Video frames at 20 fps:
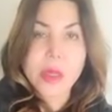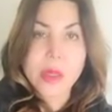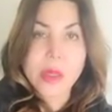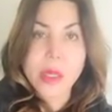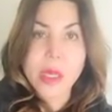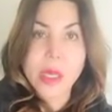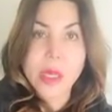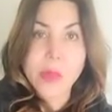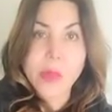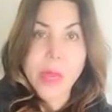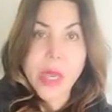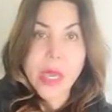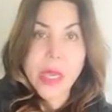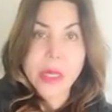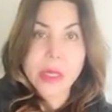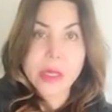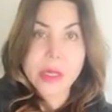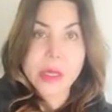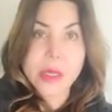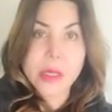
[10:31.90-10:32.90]

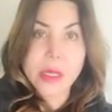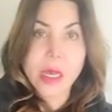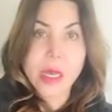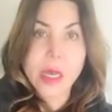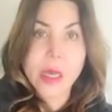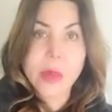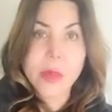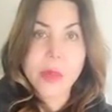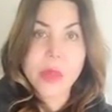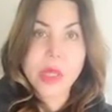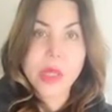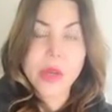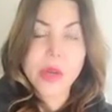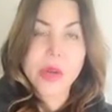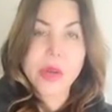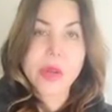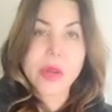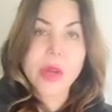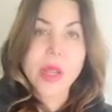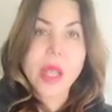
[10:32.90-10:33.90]
inmates
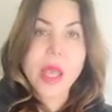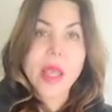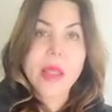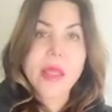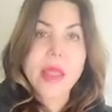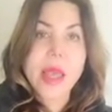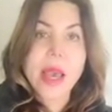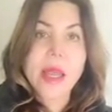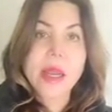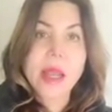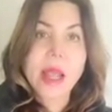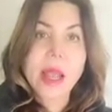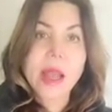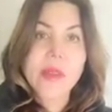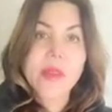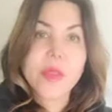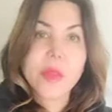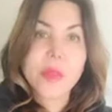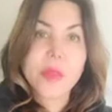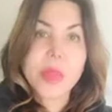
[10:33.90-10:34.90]
that have
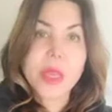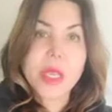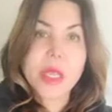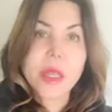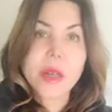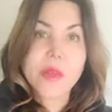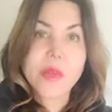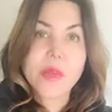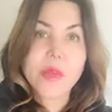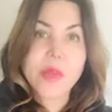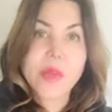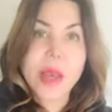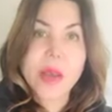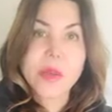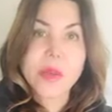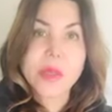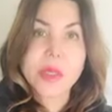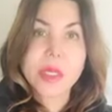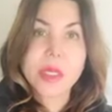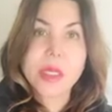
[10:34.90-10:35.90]
been
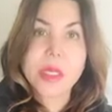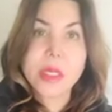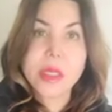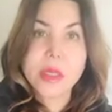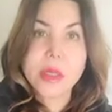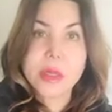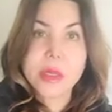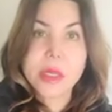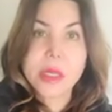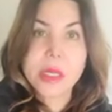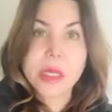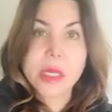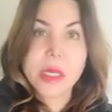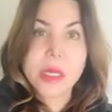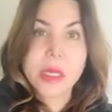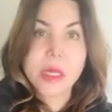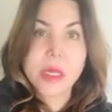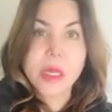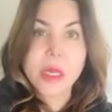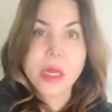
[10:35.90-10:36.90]
found
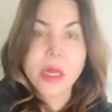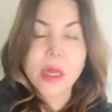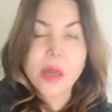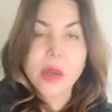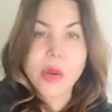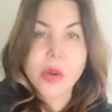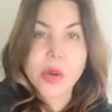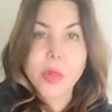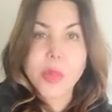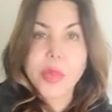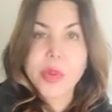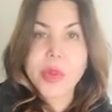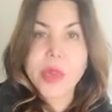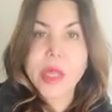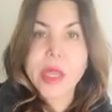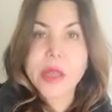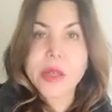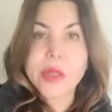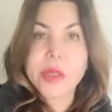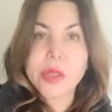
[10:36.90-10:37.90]
guilty or
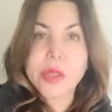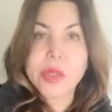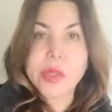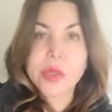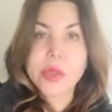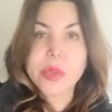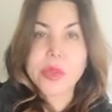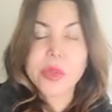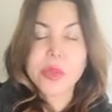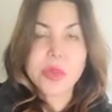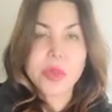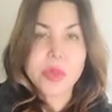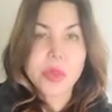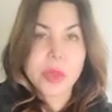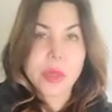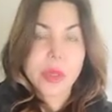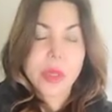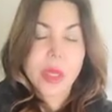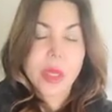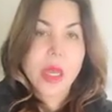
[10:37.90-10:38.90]
pled to
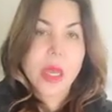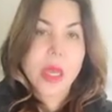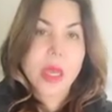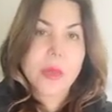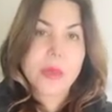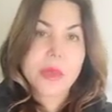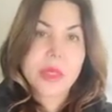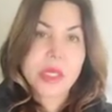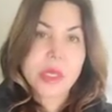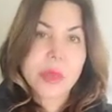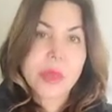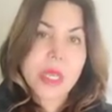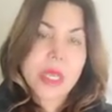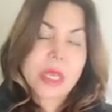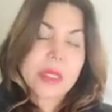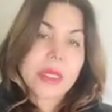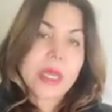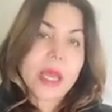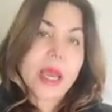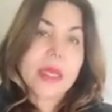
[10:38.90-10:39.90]
something
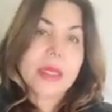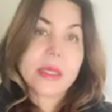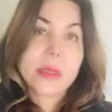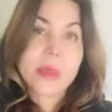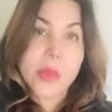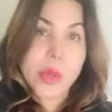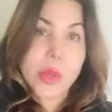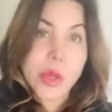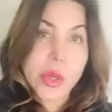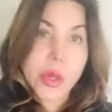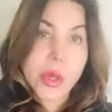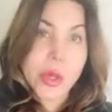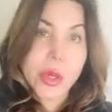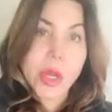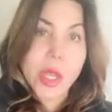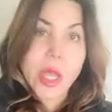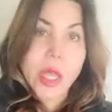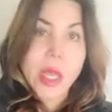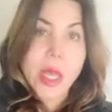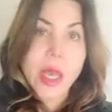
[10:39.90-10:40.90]
as high as murder,
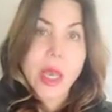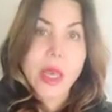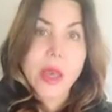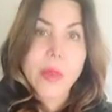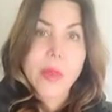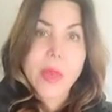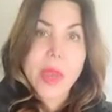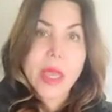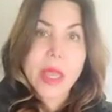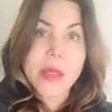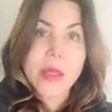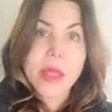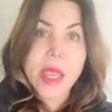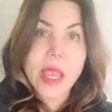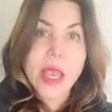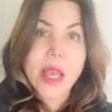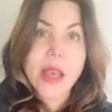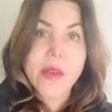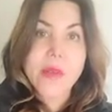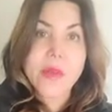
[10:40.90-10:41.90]
and they
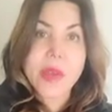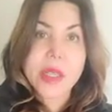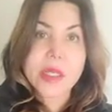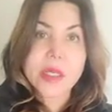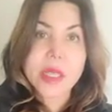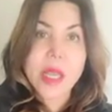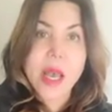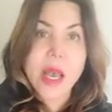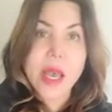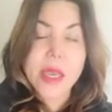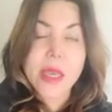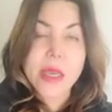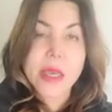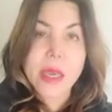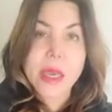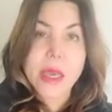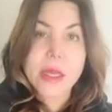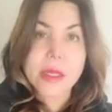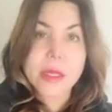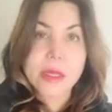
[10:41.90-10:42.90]
have as high
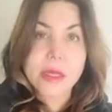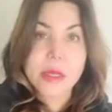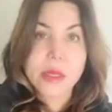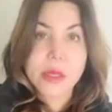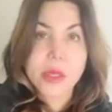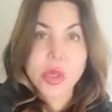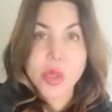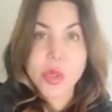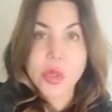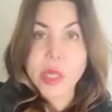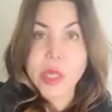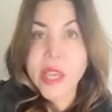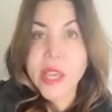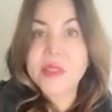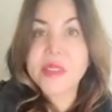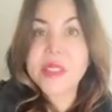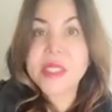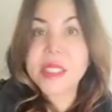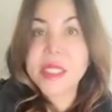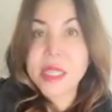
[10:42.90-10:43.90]
as life
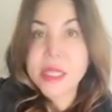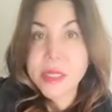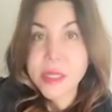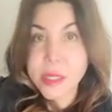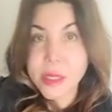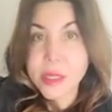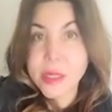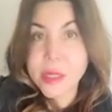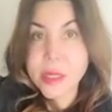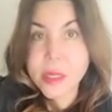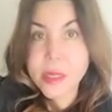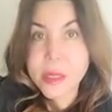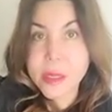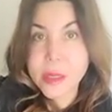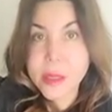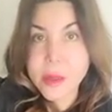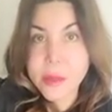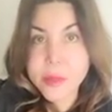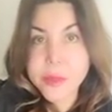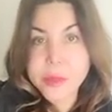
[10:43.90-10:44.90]
sentences.
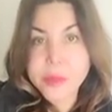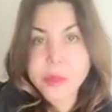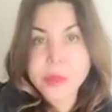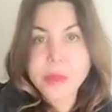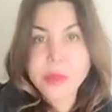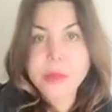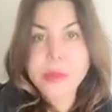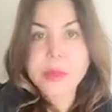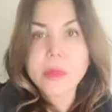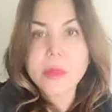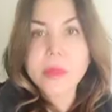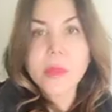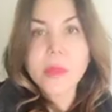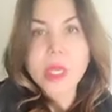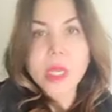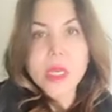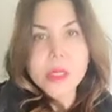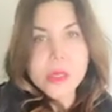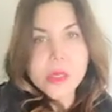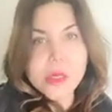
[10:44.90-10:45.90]

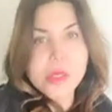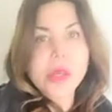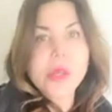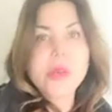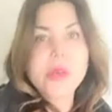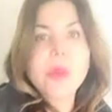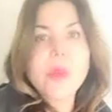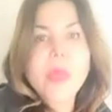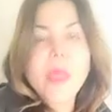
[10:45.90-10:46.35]
So